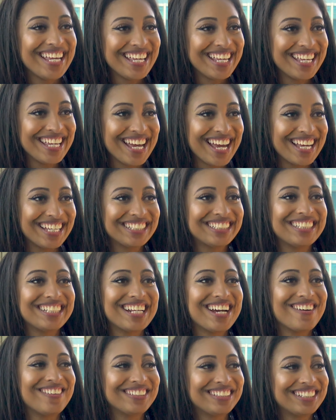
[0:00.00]
yes.
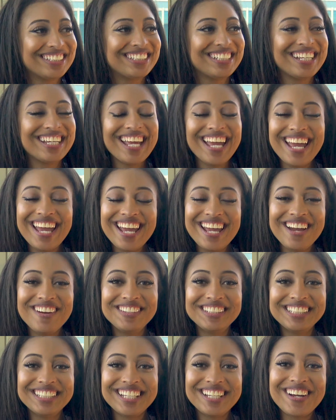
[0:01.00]
And I was just like, hey, I
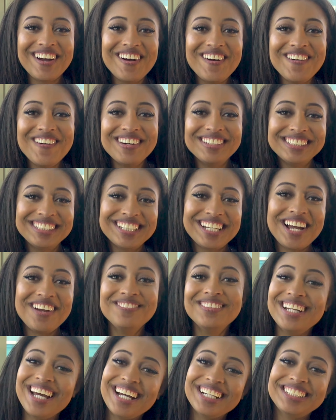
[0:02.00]
was like, oh, I was like,
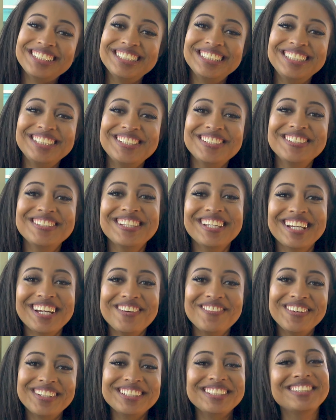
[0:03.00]
I'm an actress too. Like
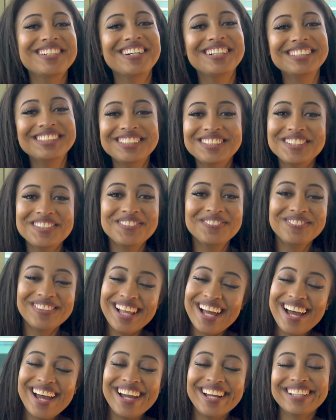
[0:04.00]
I worked in Orange the New
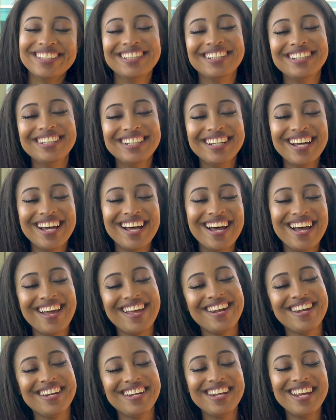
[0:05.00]
Black, da da da.
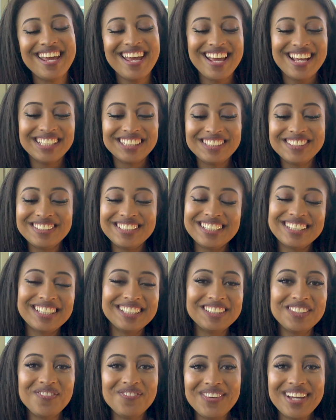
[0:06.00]
And then she was like,
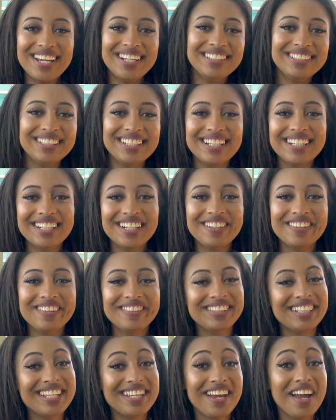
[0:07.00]
that's amazing. And I
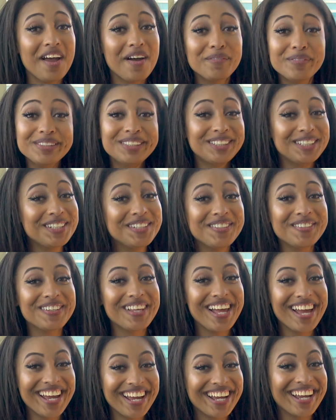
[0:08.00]
was like, yeah, I'm gonna see you
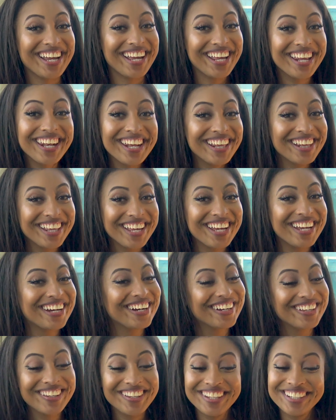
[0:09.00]
like in LA,
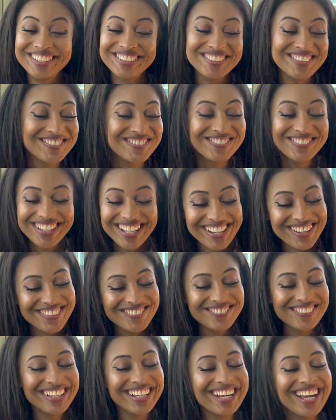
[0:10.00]
girl. Like don't play
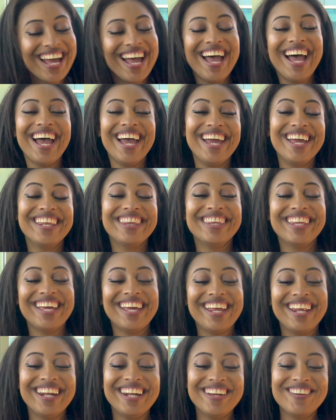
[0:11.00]
with me. And
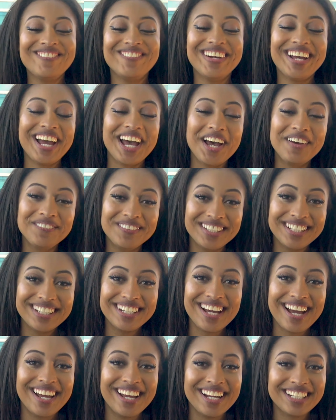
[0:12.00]
then what
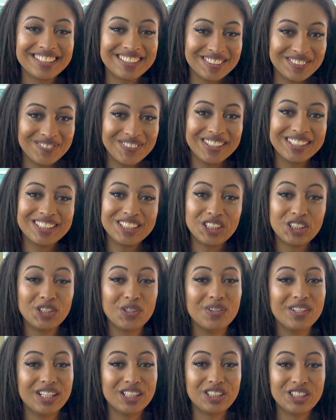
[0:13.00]
happened? I actually worked a
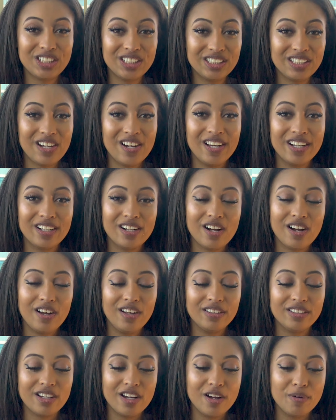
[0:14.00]
show that she's on
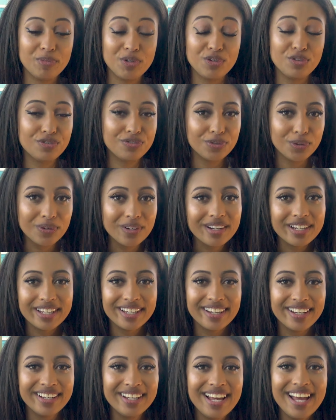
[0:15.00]
called um,
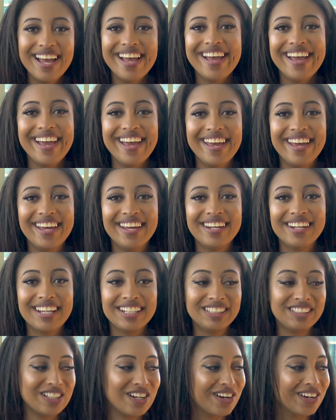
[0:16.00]
Euphoria, and
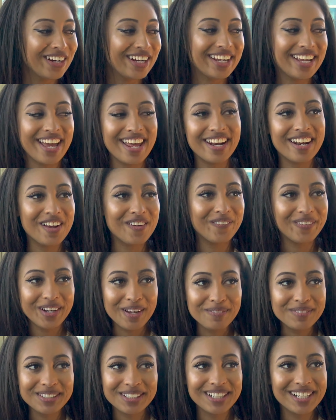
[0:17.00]
I saw her again, and I went
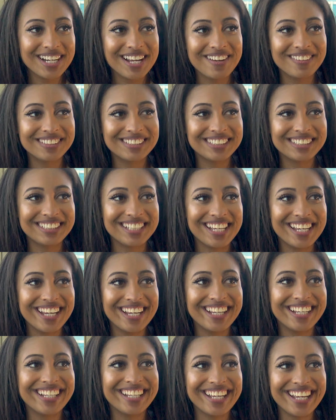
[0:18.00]
up to her and I was just
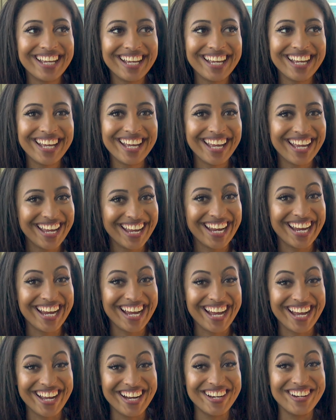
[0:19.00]
like
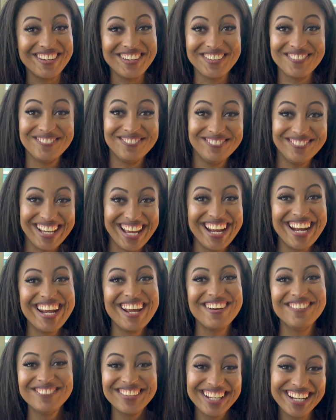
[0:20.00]
hey, I know you
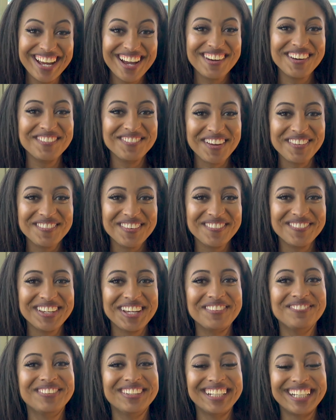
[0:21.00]
may or may not remember
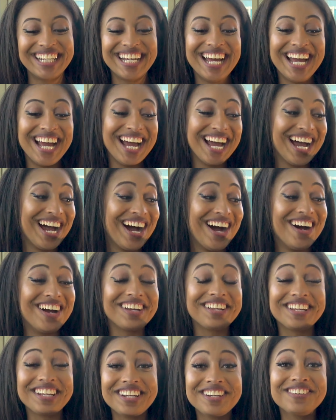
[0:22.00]
me, but
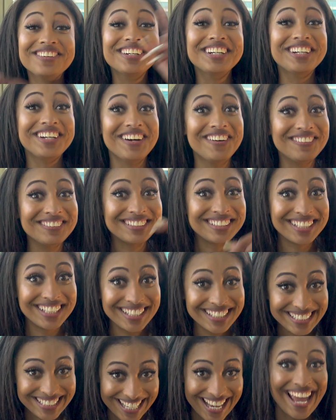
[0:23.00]
a year ago
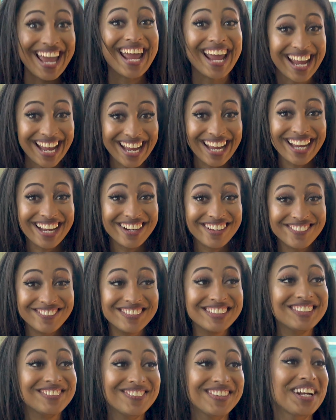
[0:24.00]
today
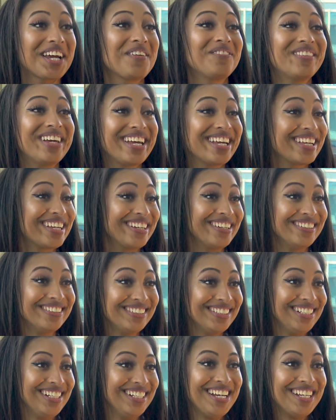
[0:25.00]
was when I met you.
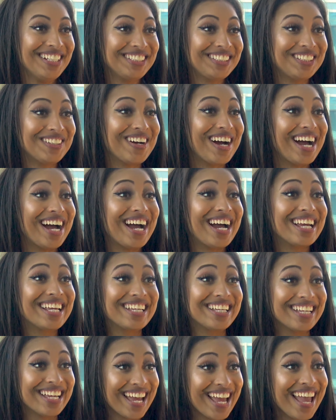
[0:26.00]
So
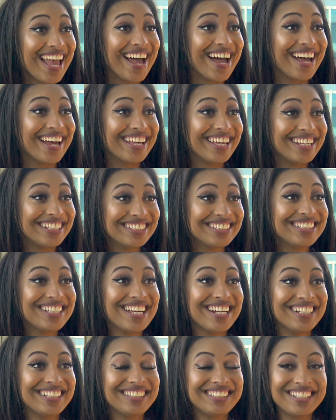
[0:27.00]
wow. yeah, isn't
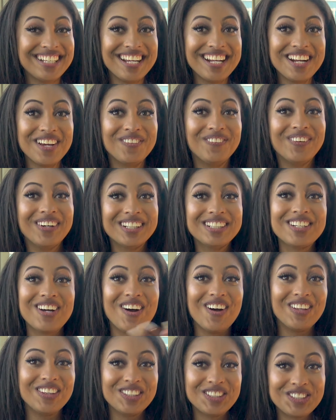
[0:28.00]
that insane? I worked
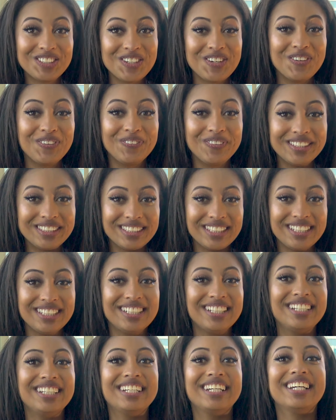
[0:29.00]
on the show with
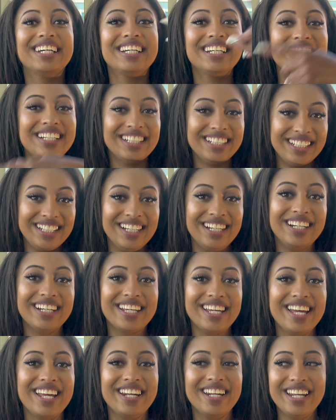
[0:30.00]
Zendaya
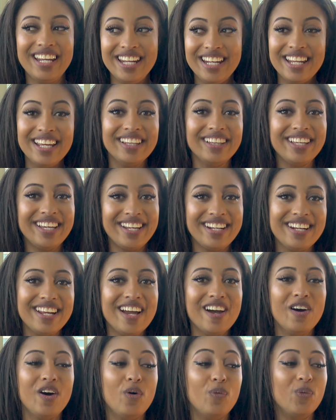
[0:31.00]
again in LA
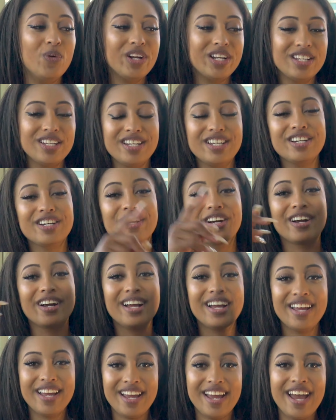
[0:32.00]
now, one year
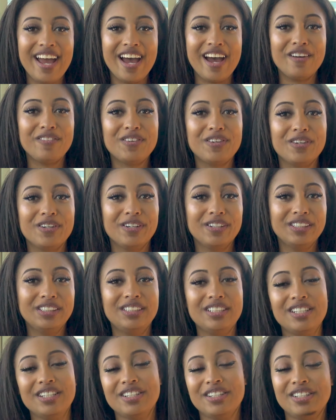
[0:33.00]
after seeing